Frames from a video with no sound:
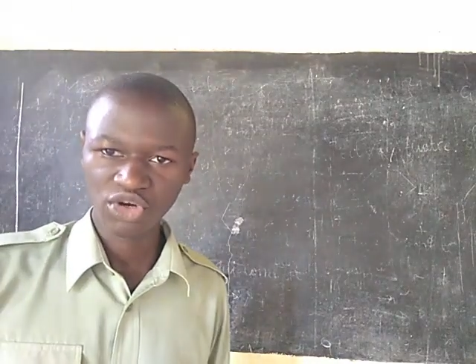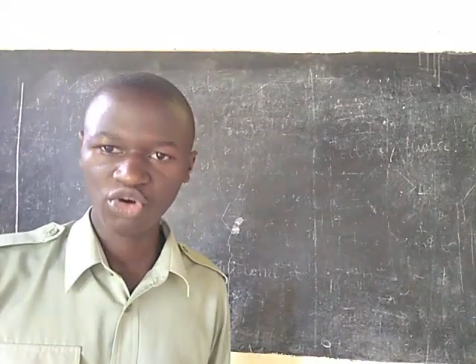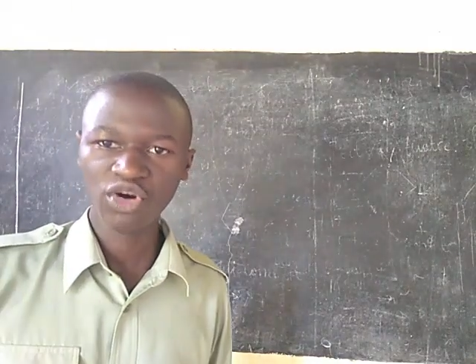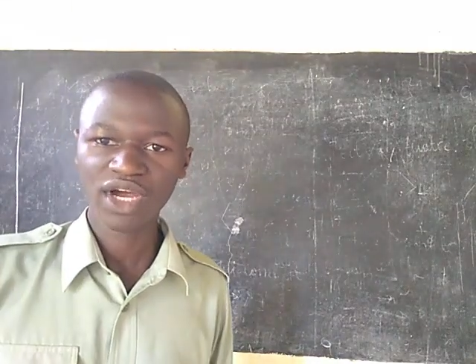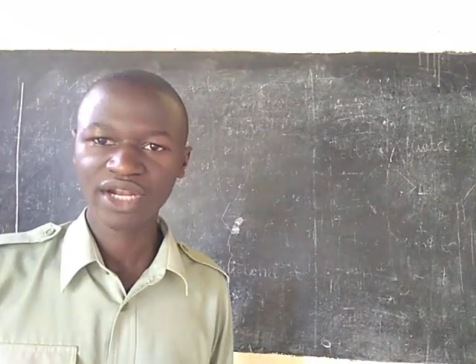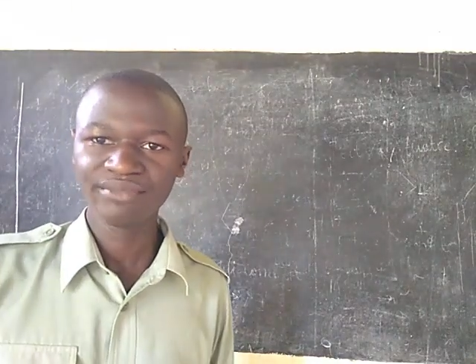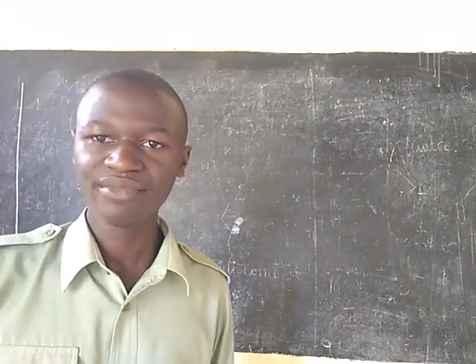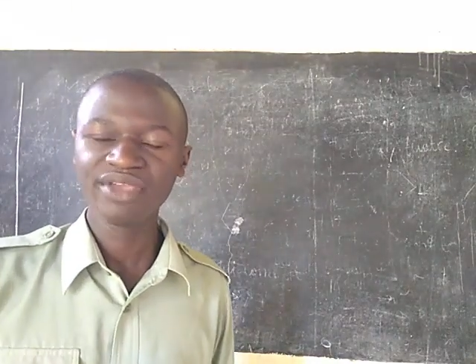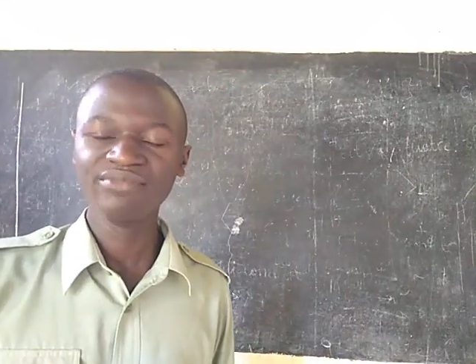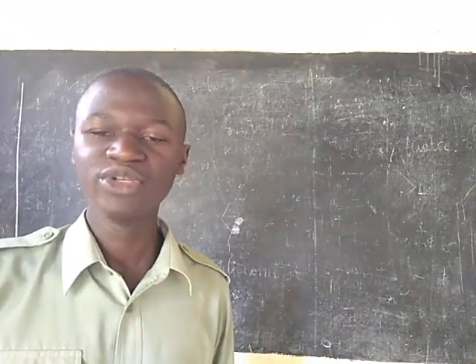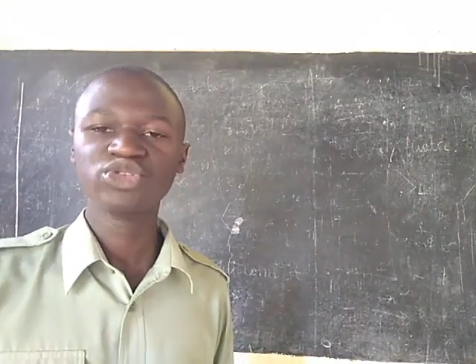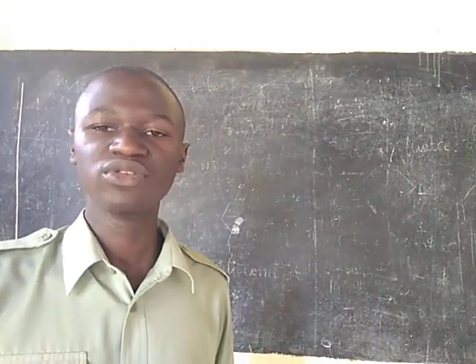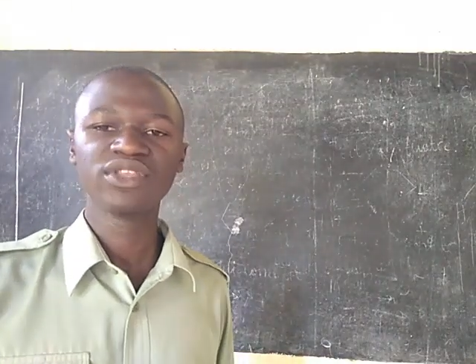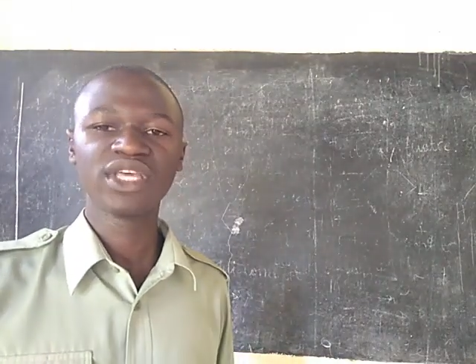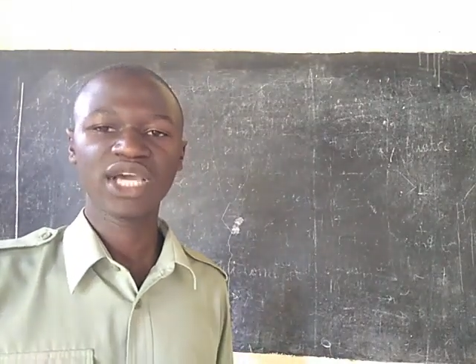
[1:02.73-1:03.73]
or can be
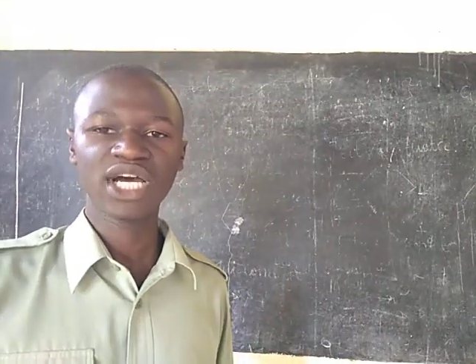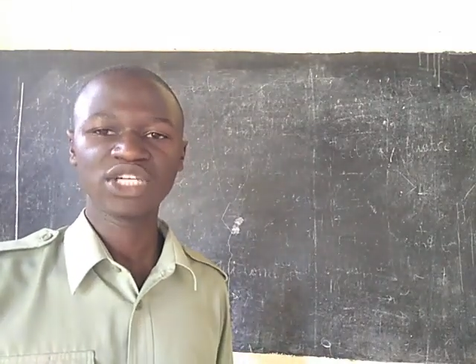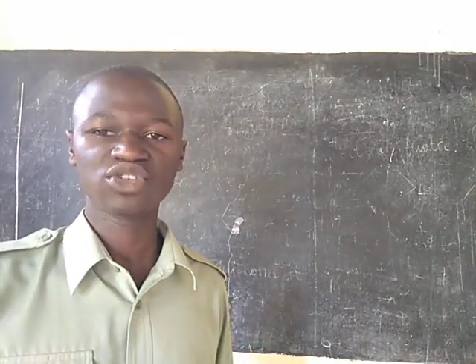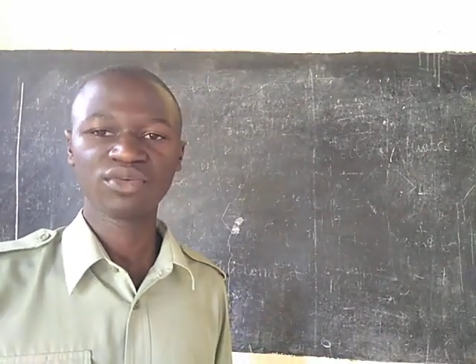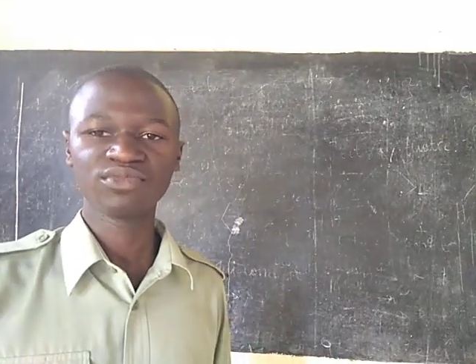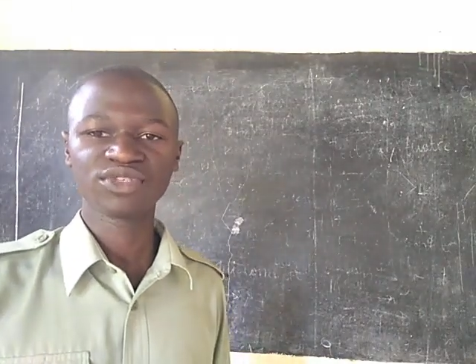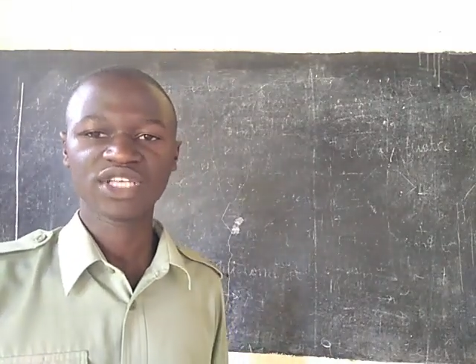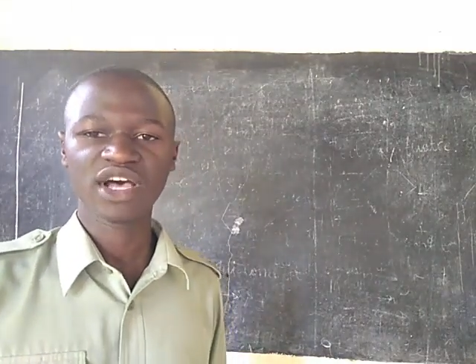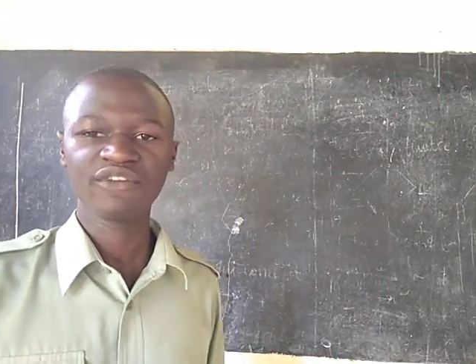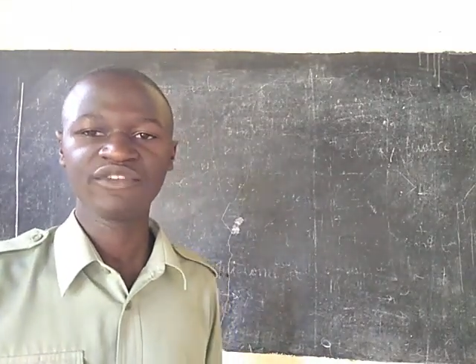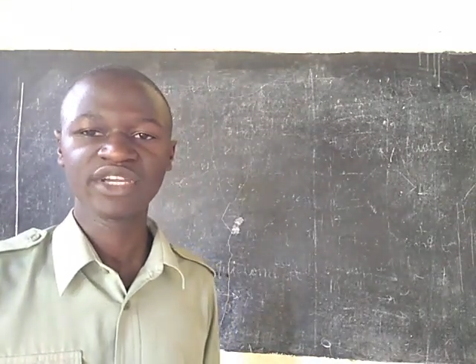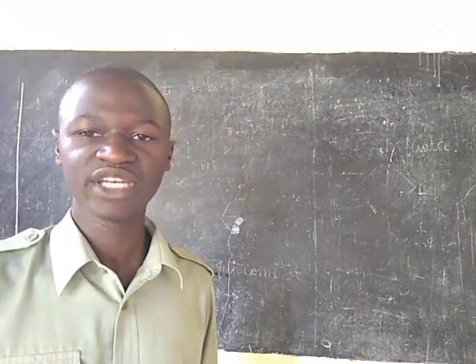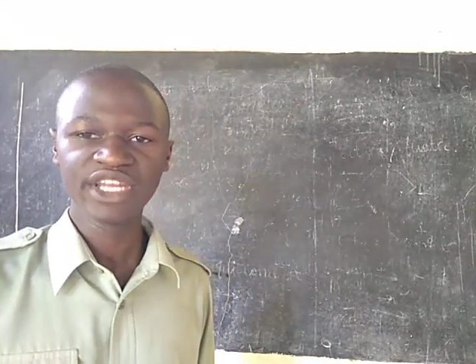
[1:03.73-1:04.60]
between the atoms having